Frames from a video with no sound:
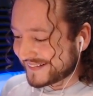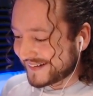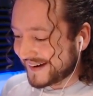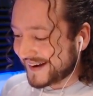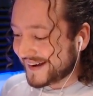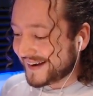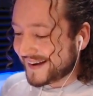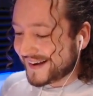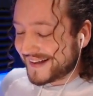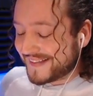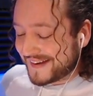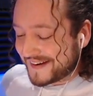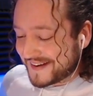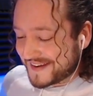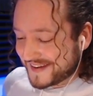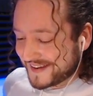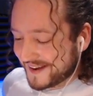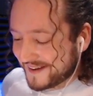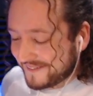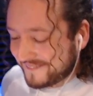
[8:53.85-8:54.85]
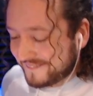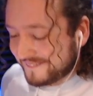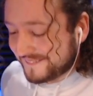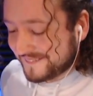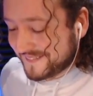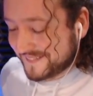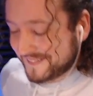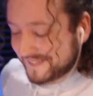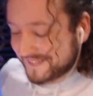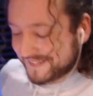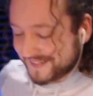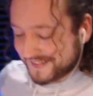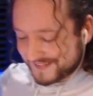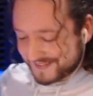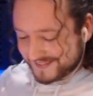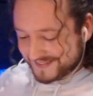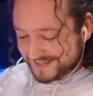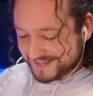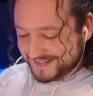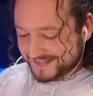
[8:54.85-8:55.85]
Ah, uh, there you go.
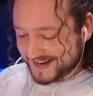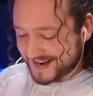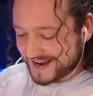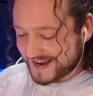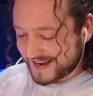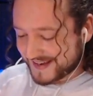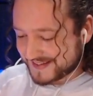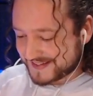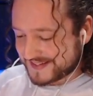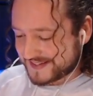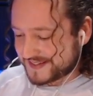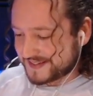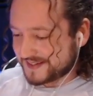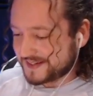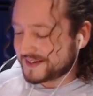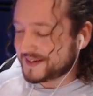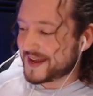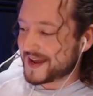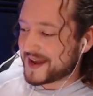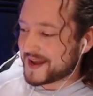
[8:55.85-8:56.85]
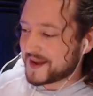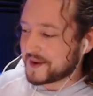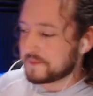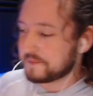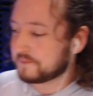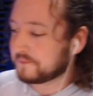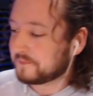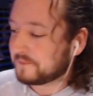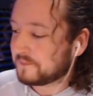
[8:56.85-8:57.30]
Nice. Good game.